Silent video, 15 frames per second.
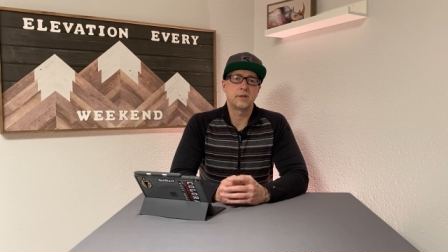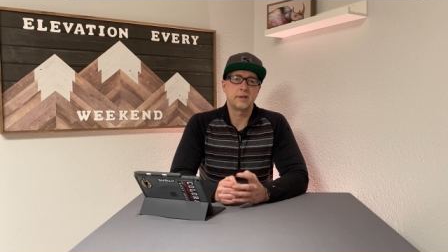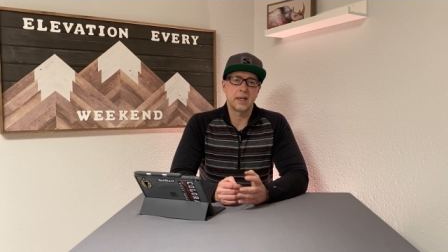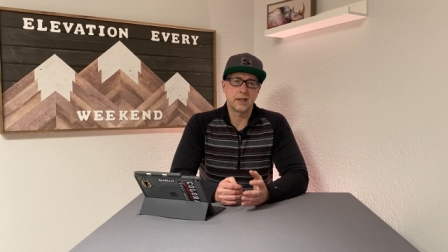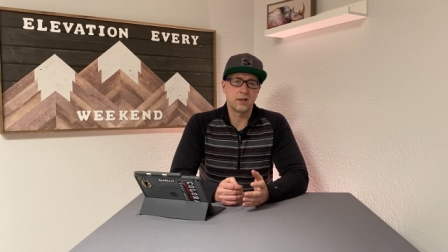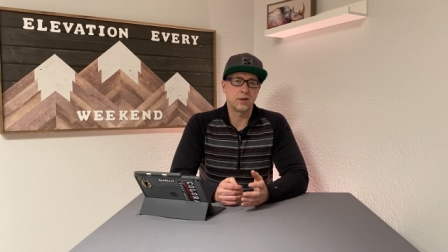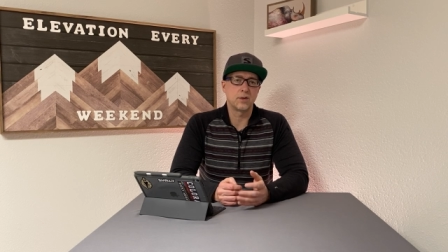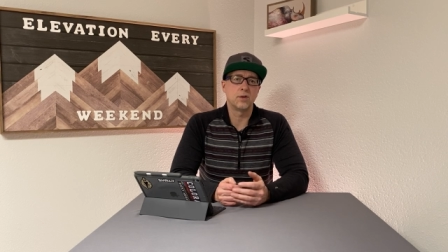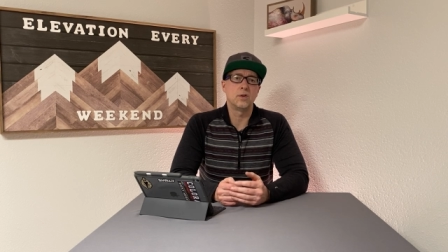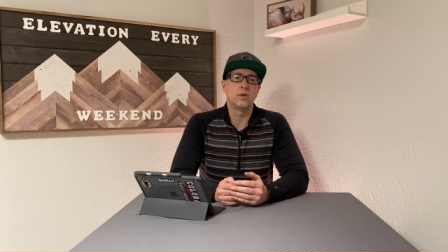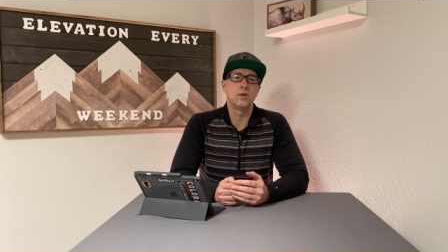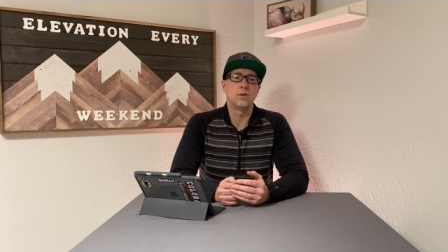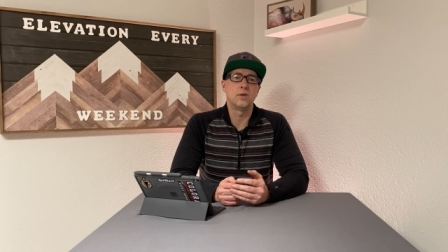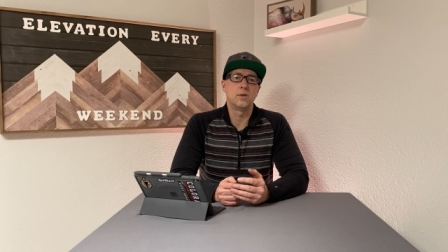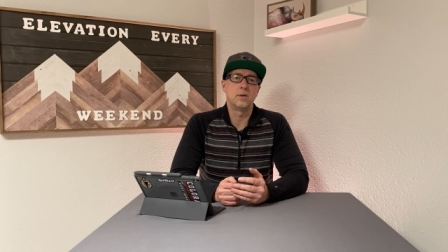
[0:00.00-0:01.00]

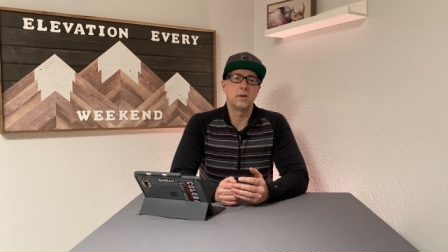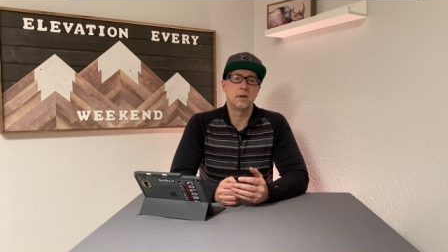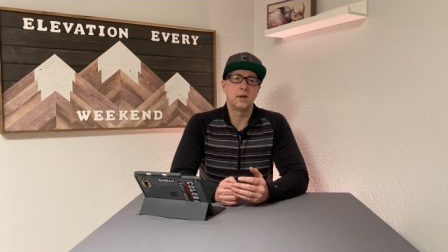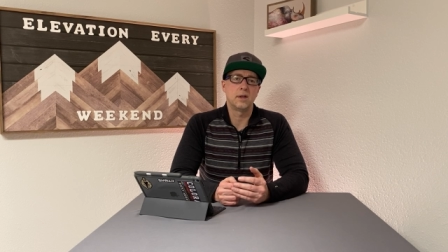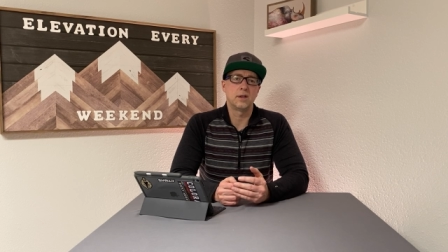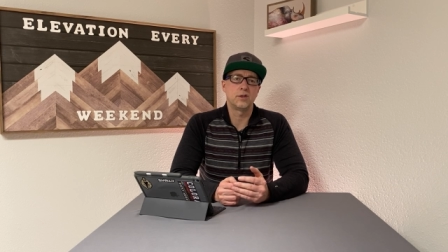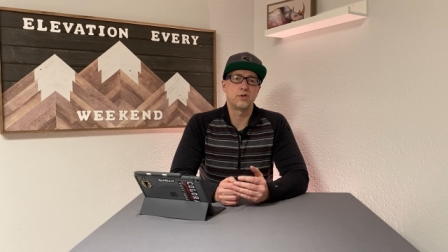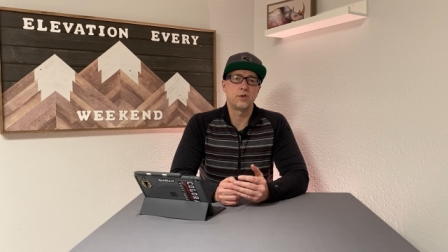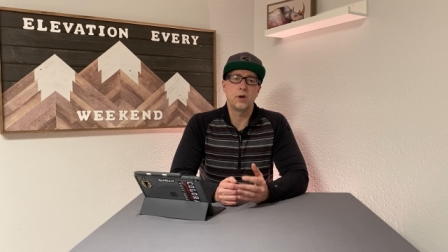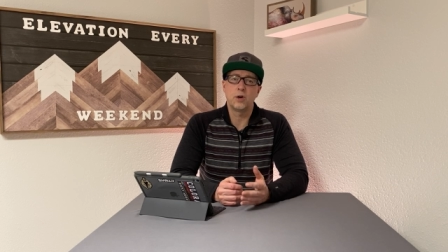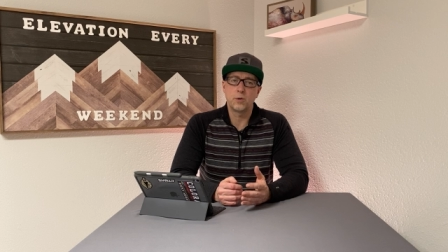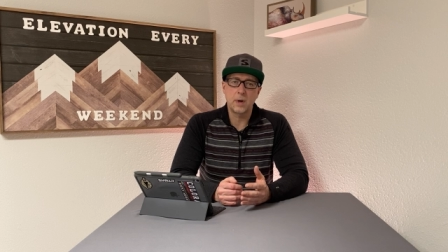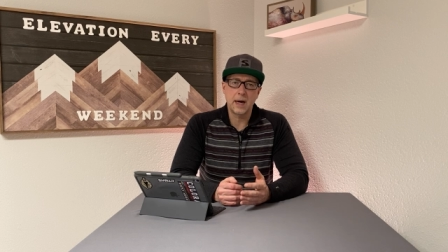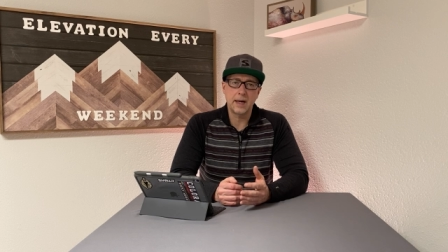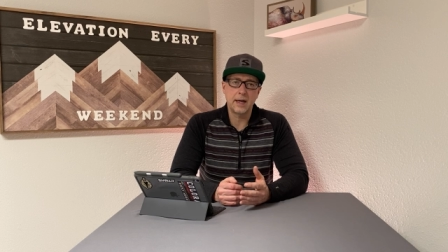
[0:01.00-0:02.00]
technical trail
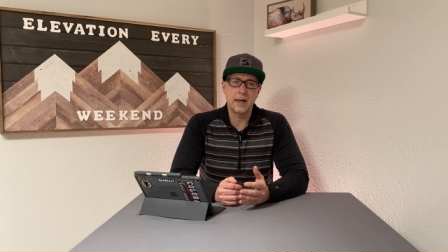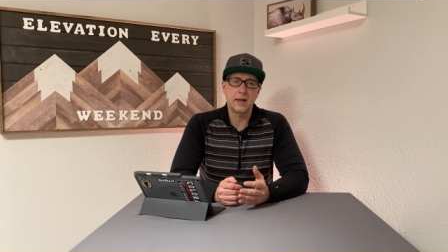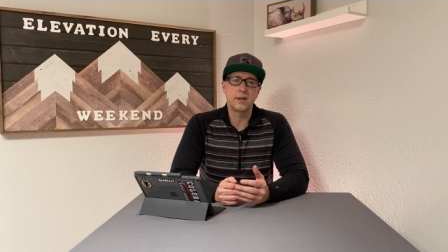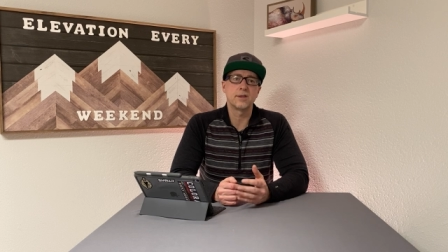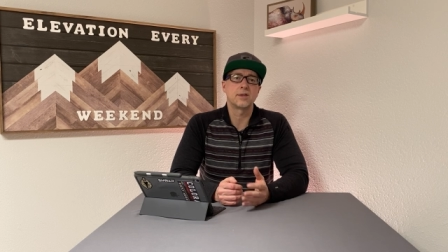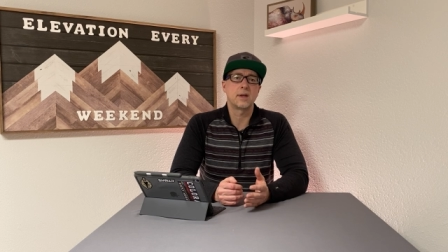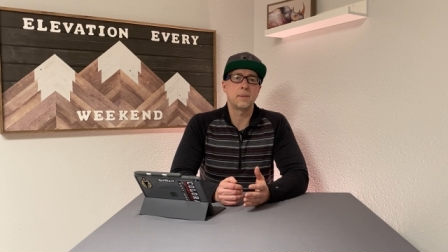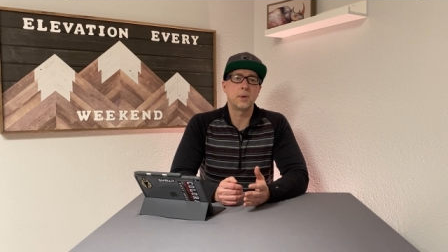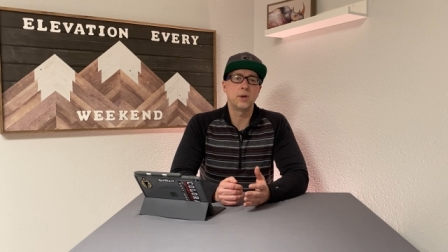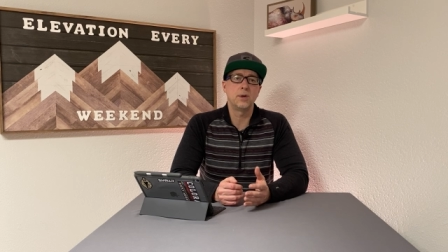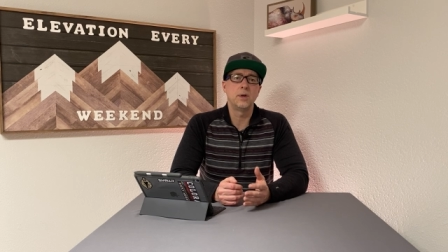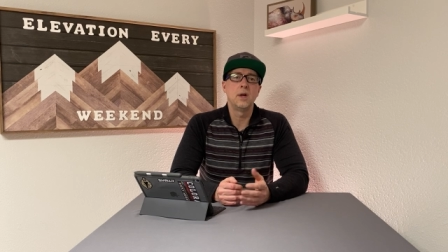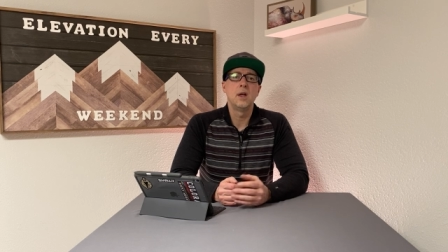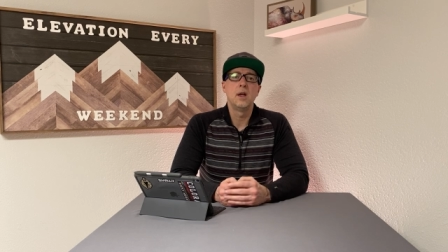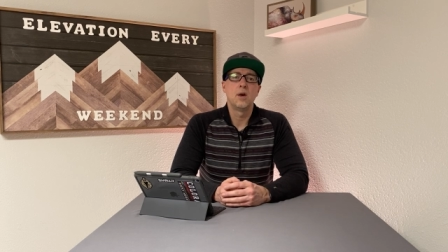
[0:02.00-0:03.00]
riding in the
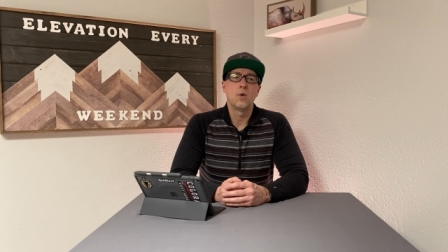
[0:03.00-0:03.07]
summer,